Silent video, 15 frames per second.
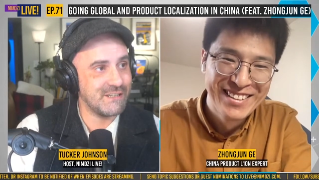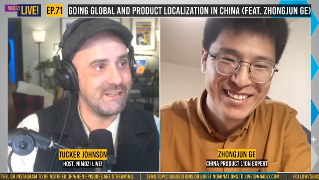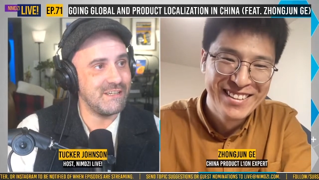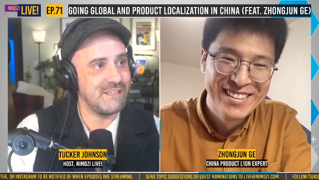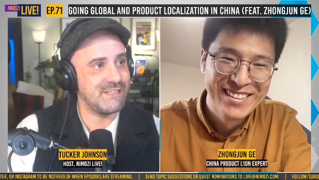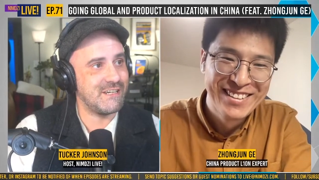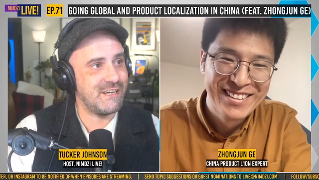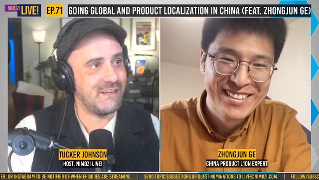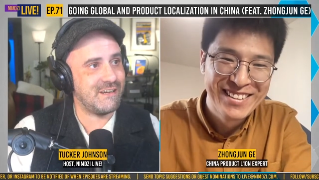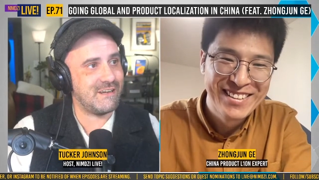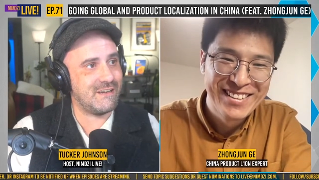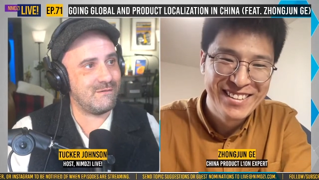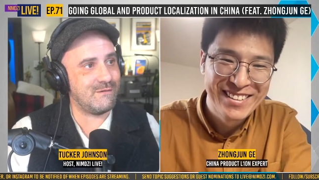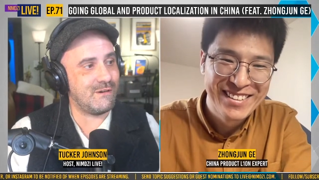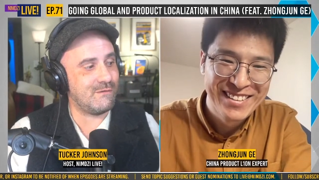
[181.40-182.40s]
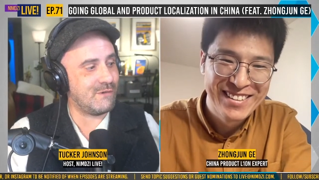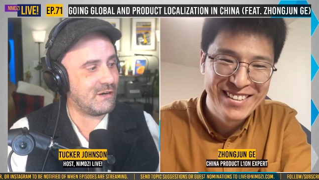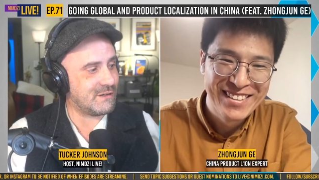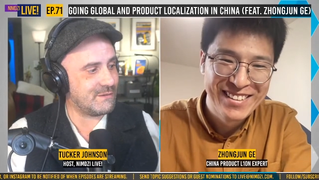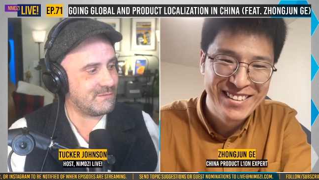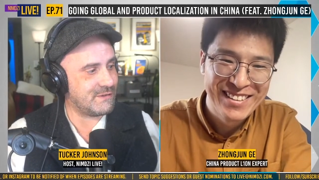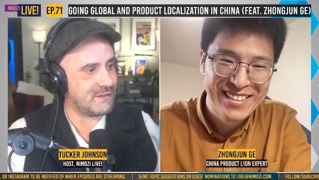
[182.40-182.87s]
Speaker 1: in China. Well,
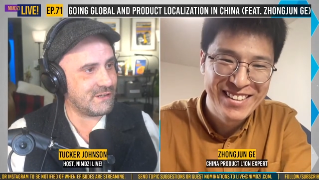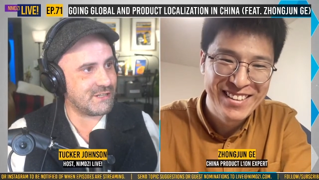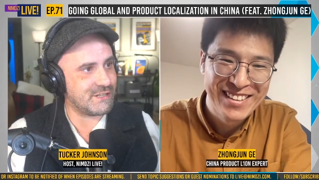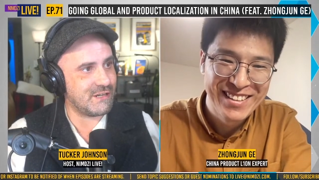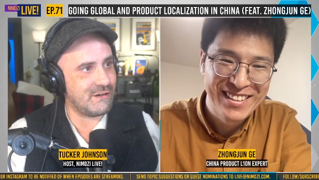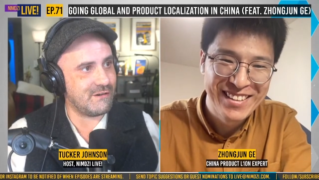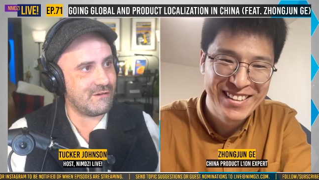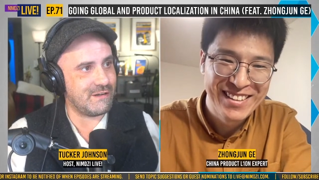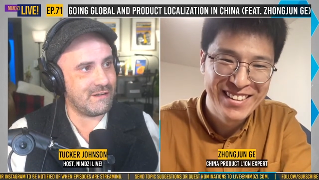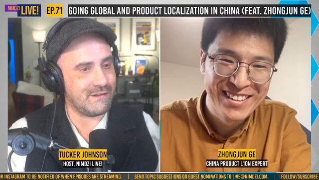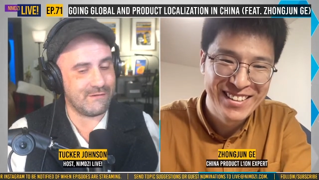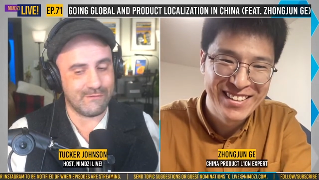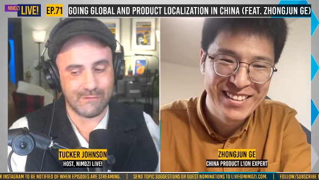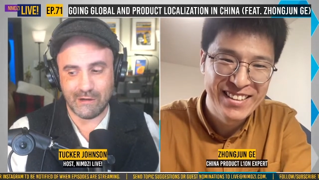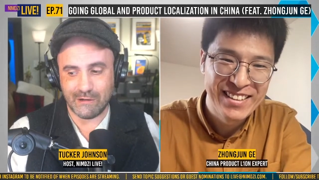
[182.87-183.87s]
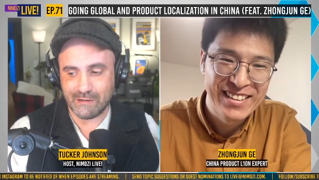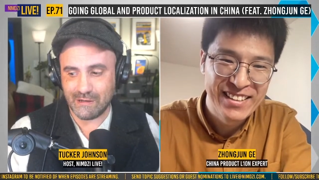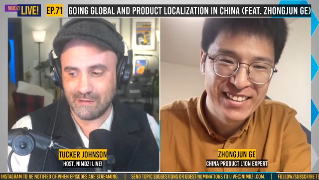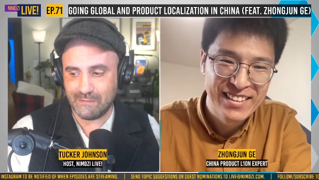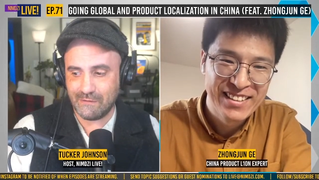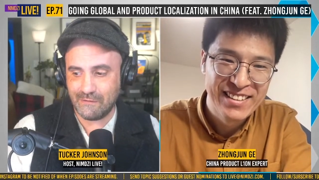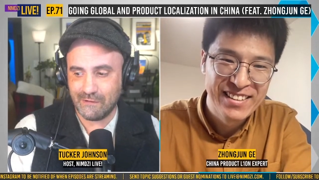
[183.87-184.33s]
welcome to the show, and
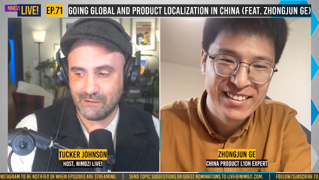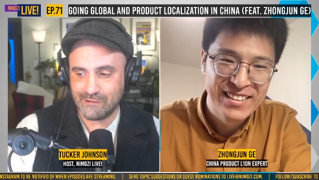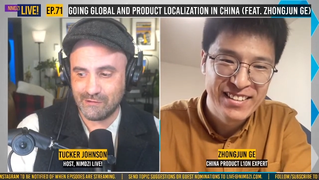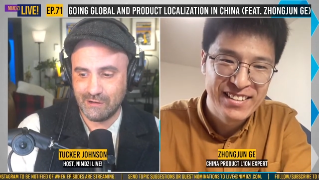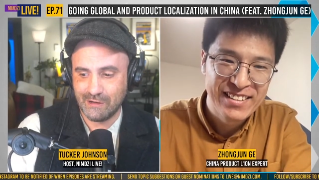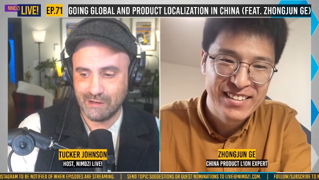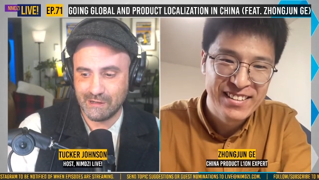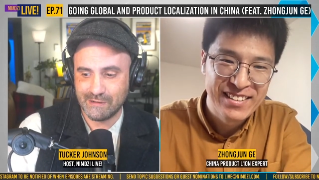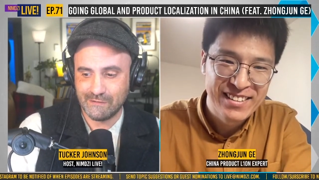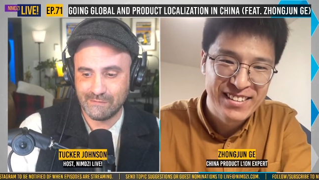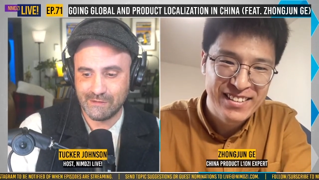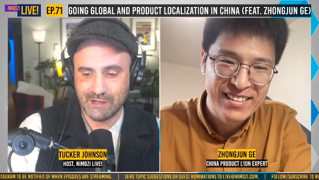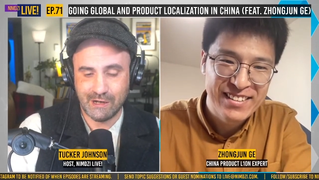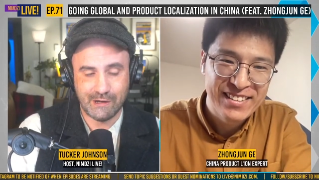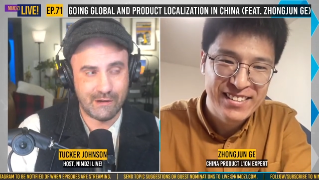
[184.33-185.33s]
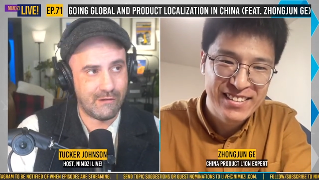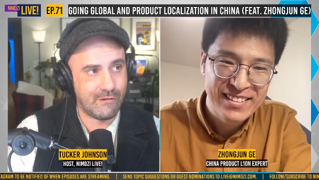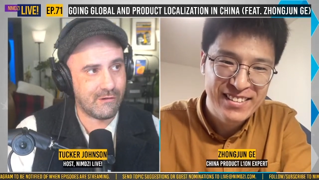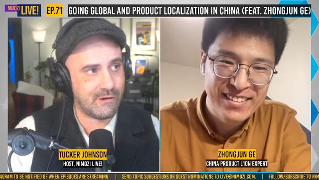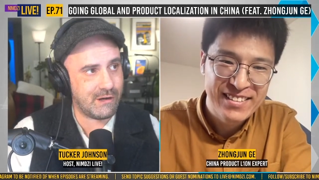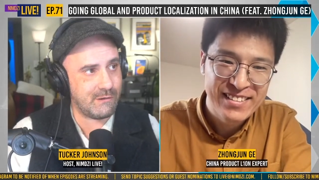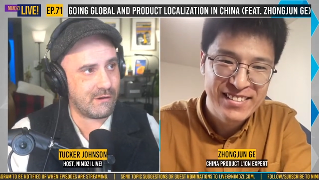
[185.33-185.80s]
welcome if you're joining us from China
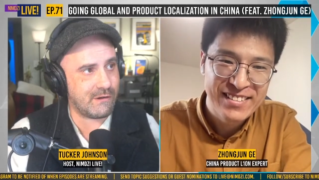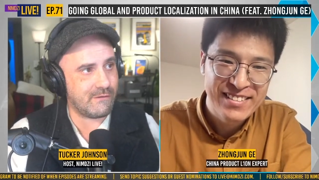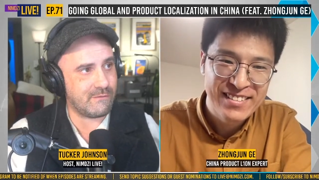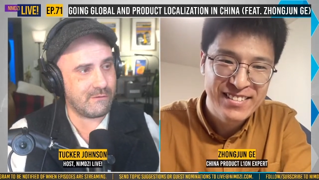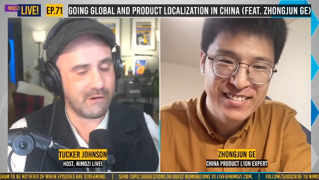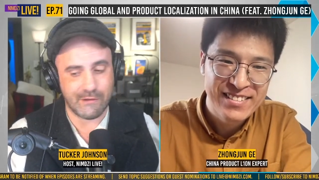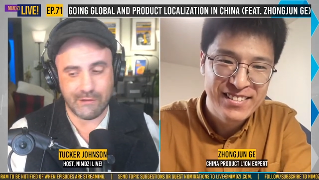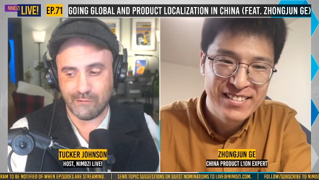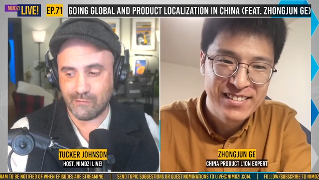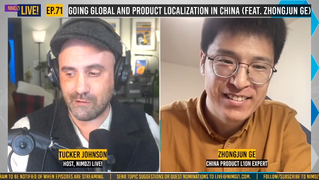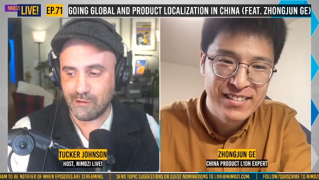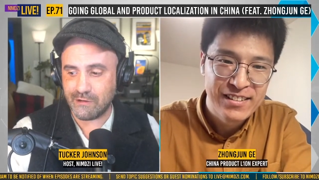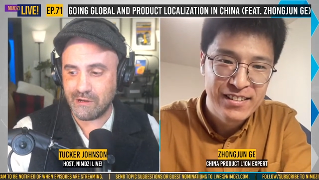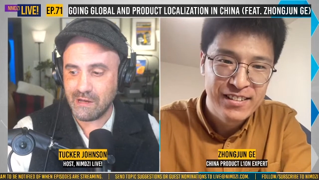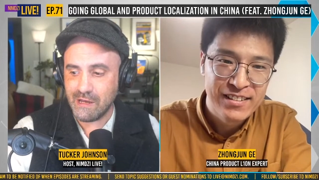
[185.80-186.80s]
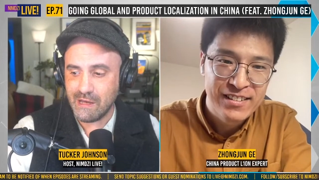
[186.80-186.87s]
or anywhere from around the world.